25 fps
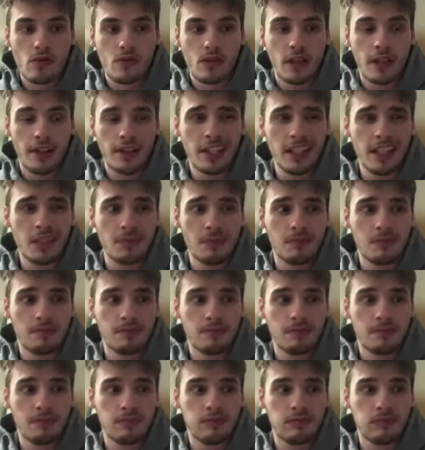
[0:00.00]
I think
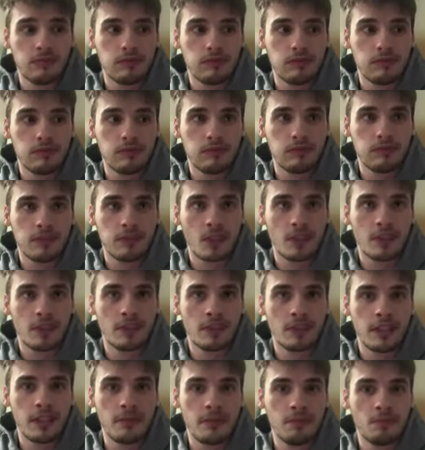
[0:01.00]
I'd
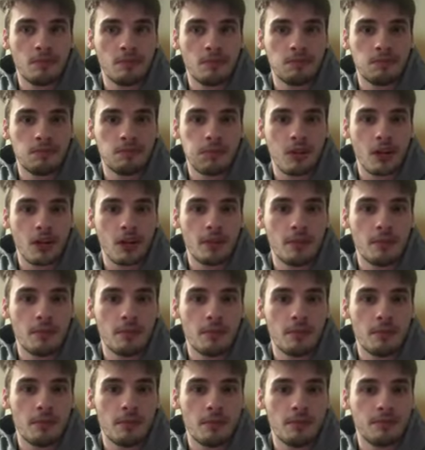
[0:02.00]
say
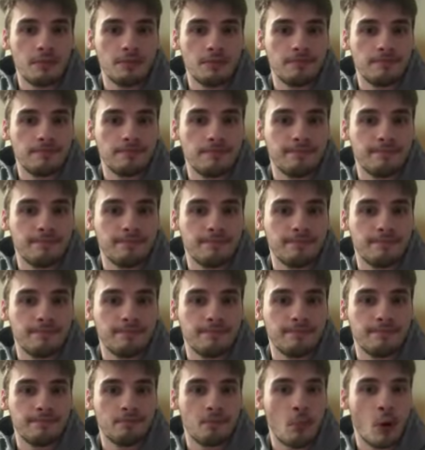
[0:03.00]
probably
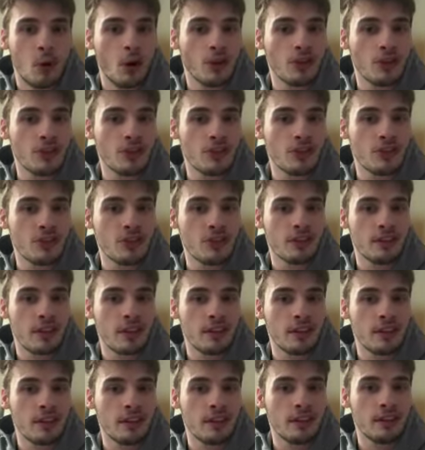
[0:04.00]
March,
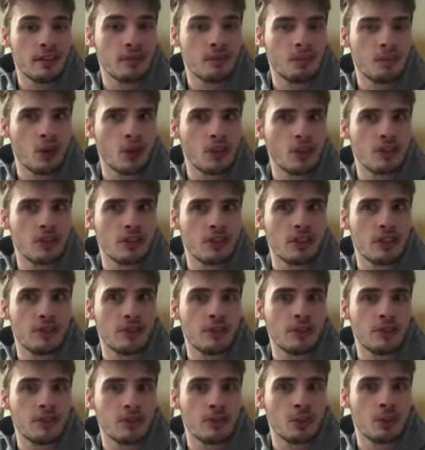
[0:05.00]
I think. March of
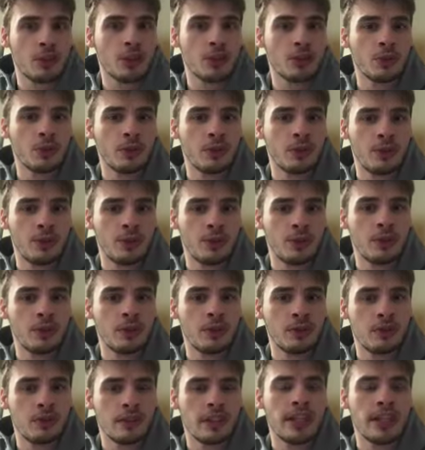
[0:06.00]
2022.
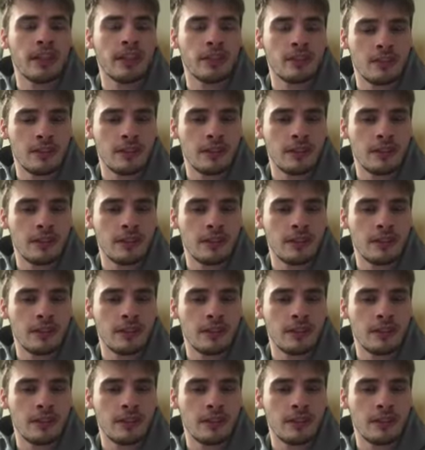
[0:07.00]
Yeah.